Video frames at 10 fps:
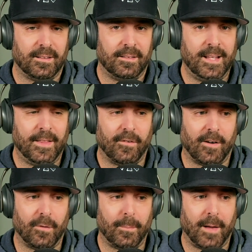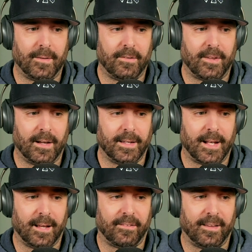Neither of them have an Italian
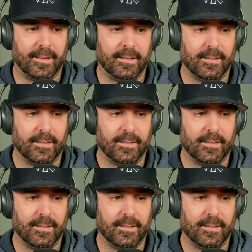accent.